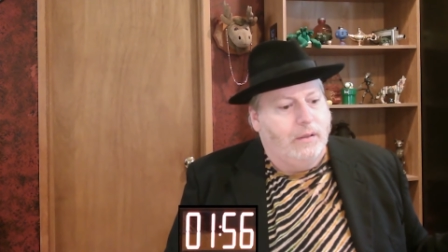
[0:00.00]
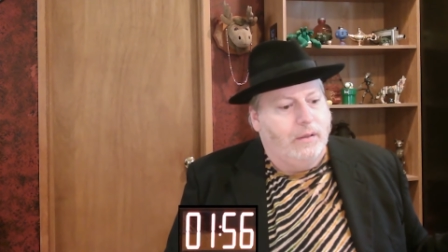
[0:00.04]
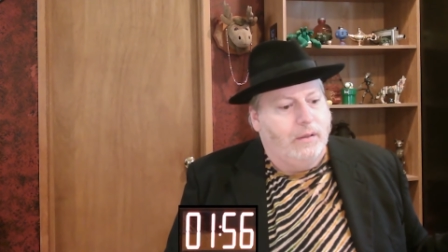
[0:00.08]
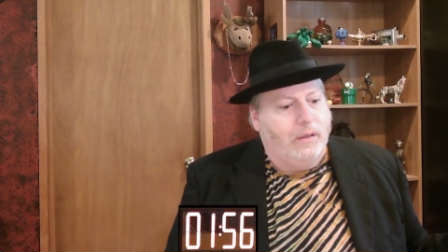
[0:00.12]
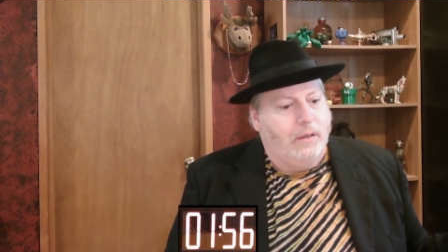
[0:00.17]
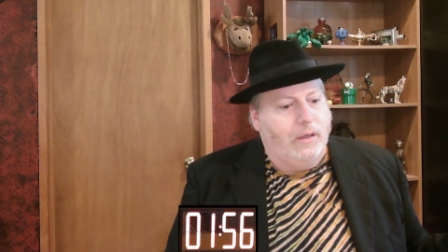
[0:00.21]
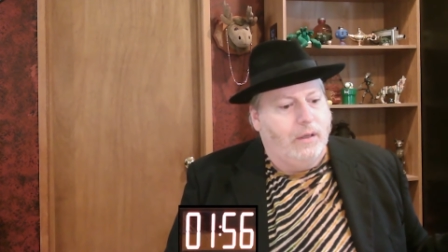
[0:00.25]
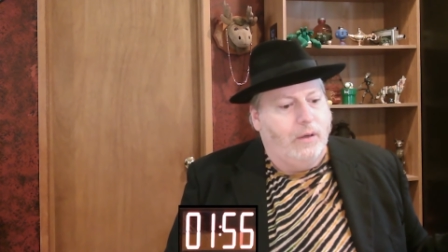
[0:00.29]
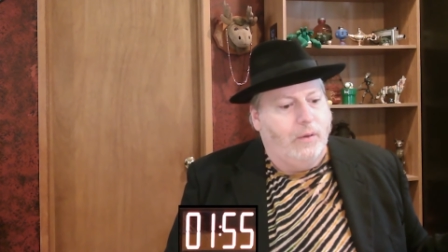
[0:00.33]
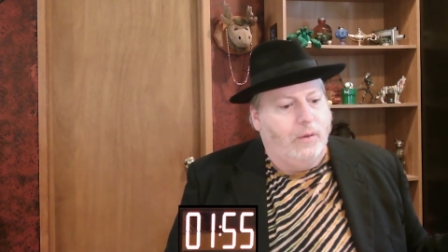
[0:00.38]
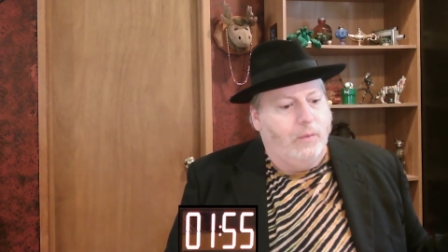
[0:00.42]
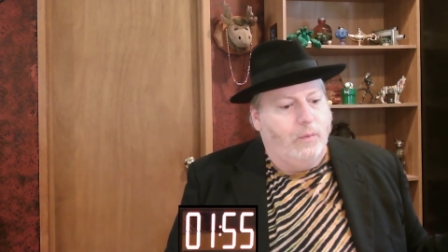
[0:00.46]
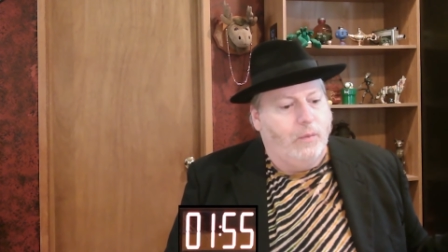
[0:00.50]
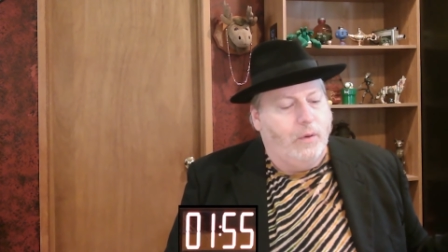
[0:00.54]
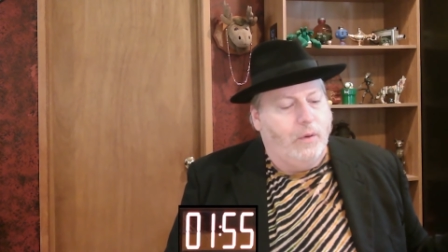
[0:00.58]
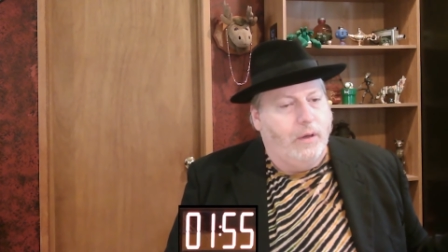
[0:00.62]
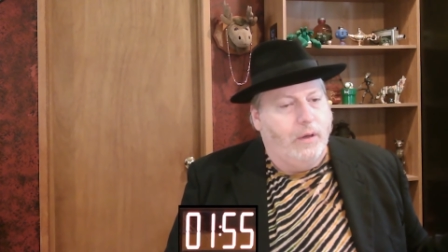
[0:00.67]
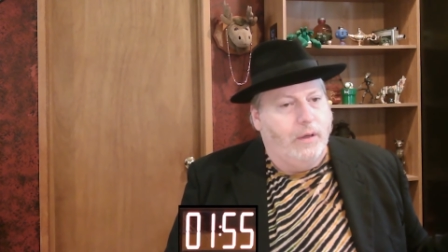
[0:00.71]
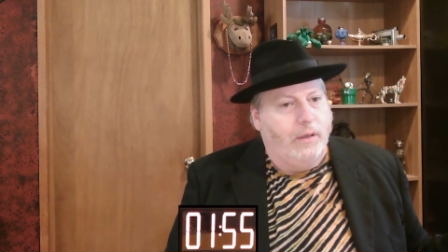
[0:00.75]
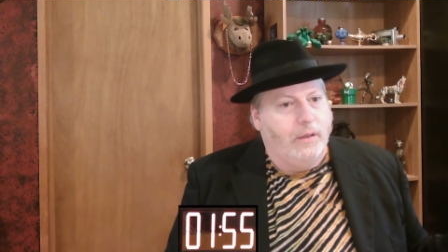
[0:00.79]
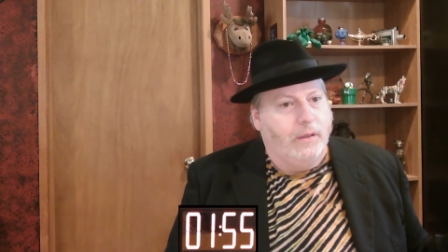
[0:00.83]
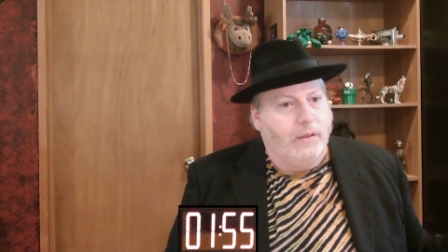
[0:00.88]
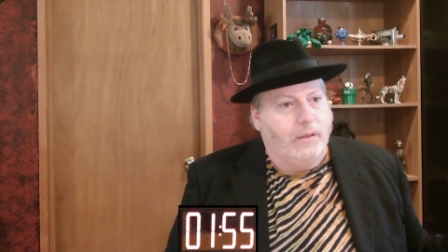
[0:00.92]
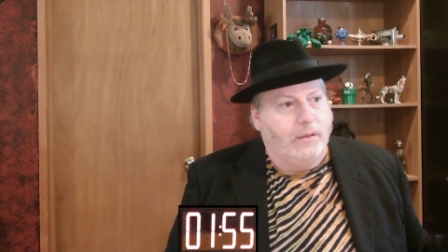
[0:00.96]
there
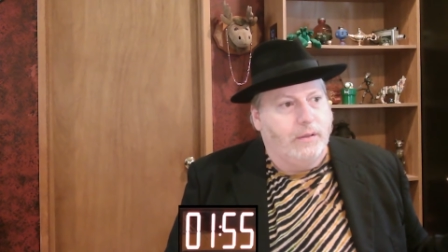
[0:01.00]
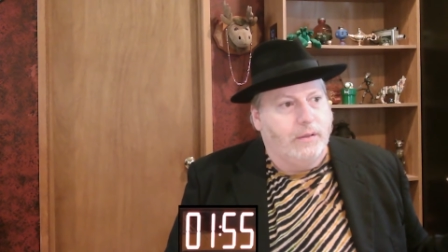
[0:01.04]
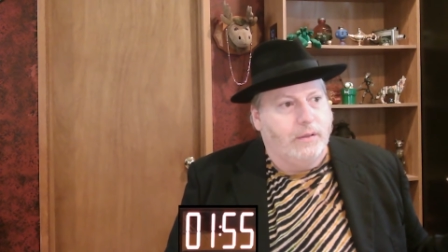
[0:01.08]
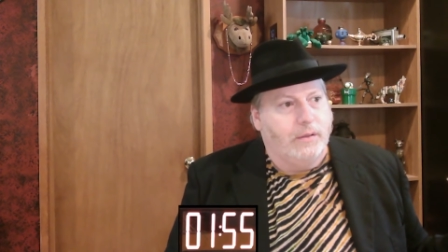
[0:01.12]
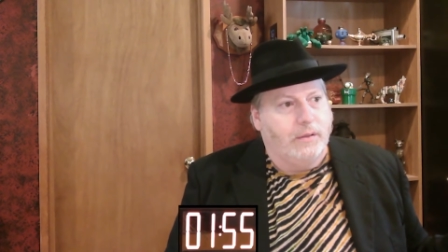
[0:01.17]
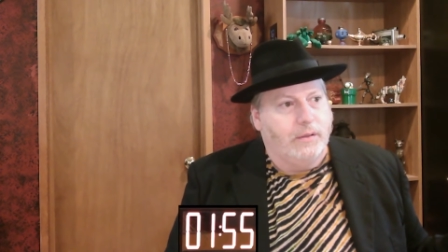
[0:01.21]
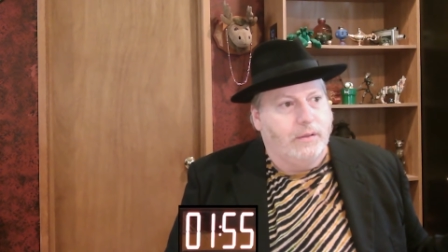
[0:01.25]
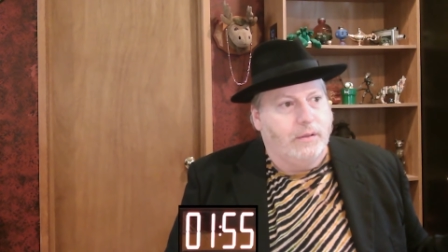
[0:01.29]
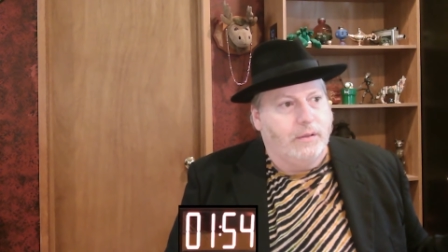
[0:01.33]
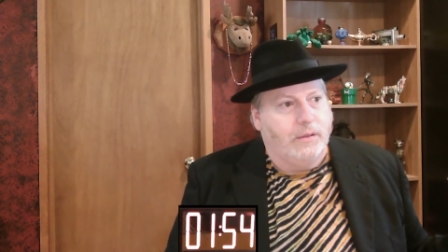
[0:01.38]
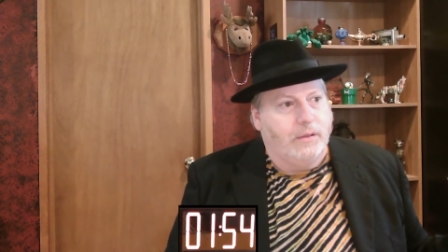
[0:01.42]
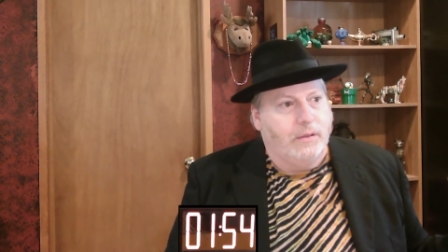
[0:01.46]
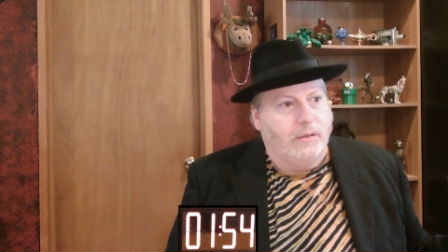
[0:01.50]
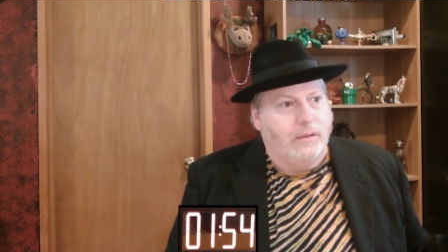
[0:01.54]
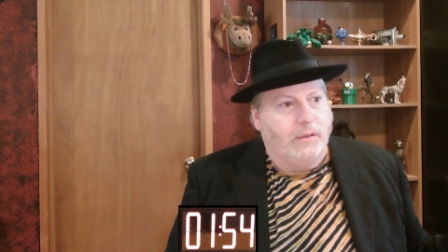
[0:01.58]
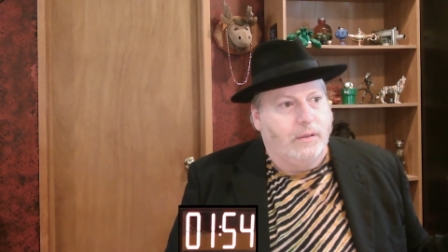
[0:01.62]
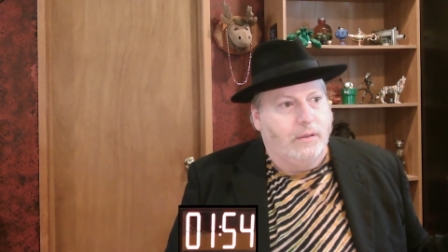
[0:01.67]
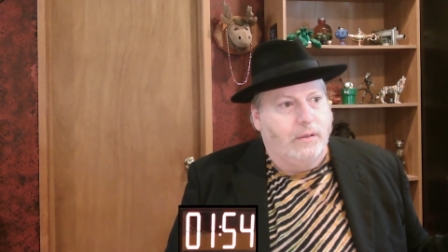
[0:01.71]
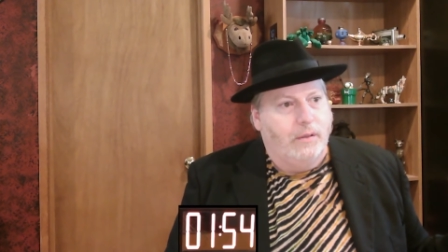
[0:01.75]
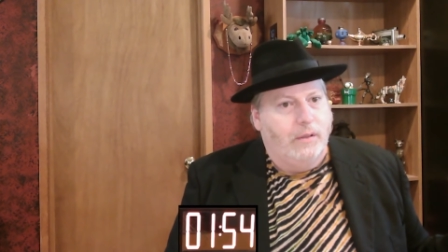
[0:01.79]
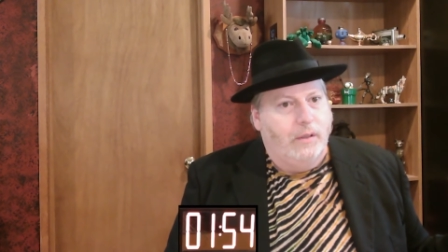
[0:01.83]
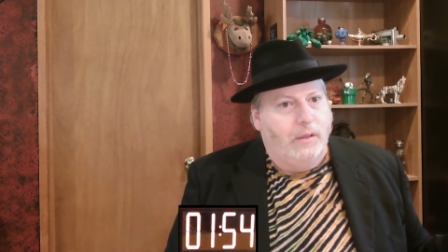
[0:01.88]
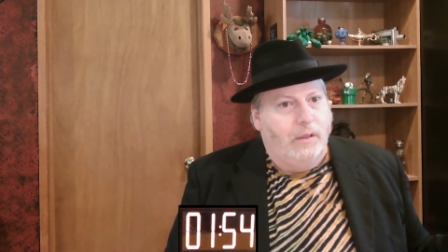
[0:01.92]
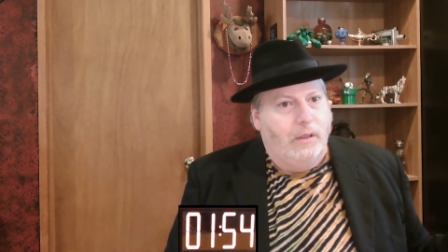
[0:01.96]
was
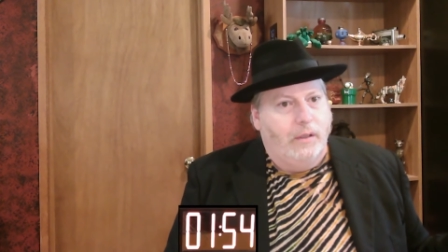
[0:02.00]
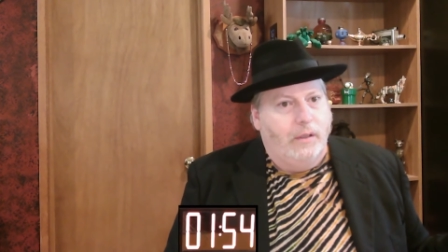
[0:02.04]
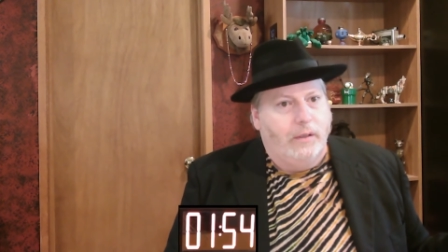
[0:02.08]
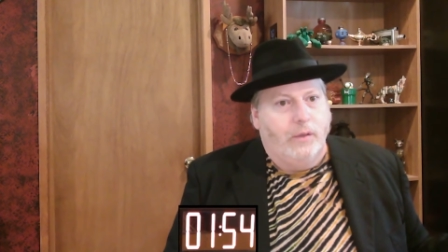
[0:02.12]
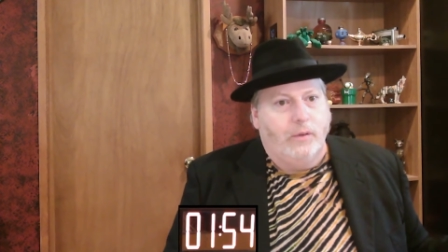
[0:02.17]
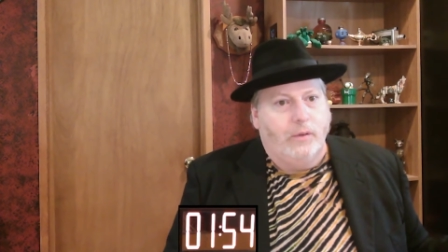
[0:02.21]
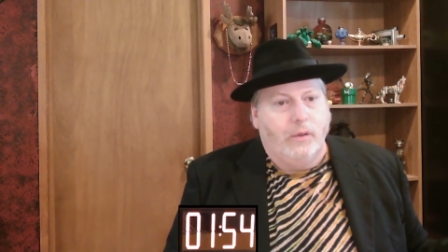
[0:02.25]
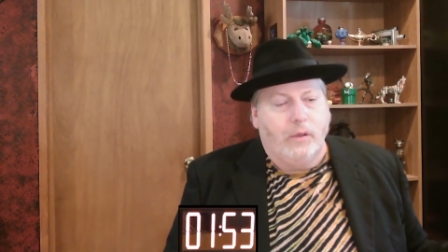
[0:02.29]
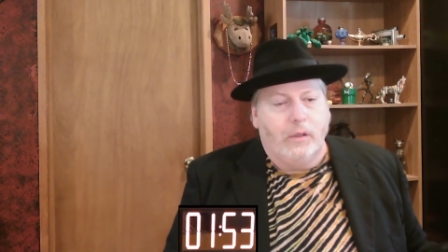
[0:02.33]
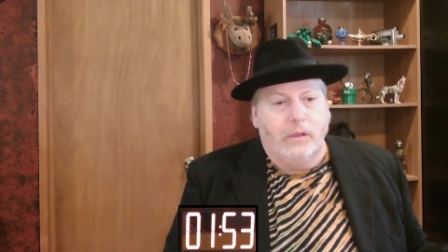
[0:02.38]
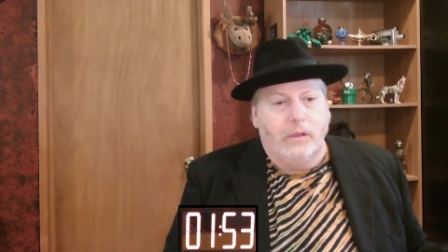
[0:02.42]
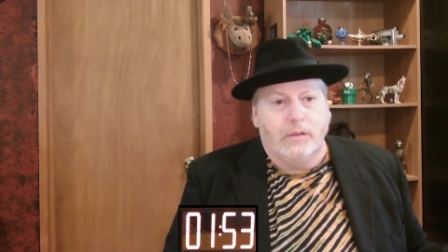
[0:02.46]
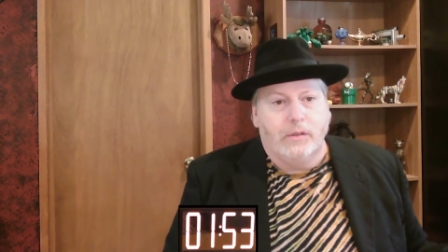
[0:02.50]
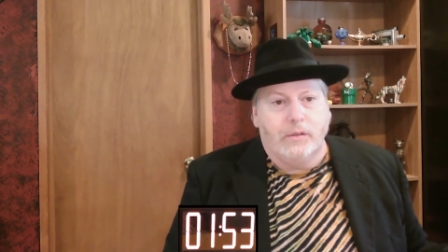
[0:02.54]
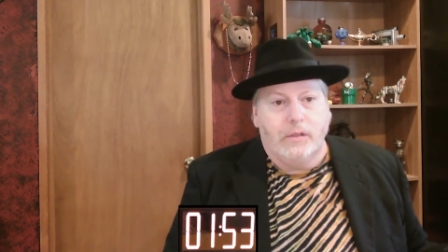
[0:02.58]
they're doing a little